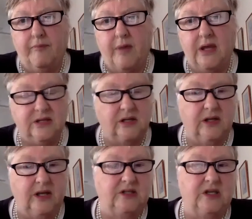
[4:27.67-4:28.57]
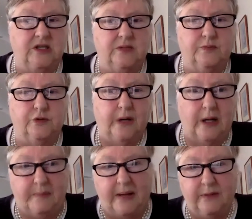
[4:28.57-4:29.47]
easily accessible by
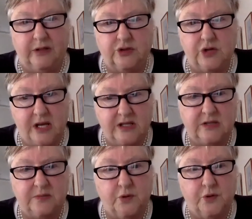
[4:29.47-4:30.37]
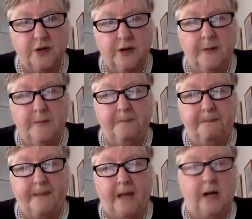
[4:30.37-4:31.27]
public transport,
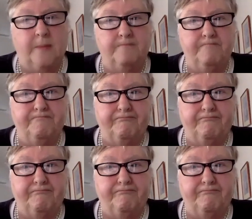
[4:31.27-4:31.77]
and,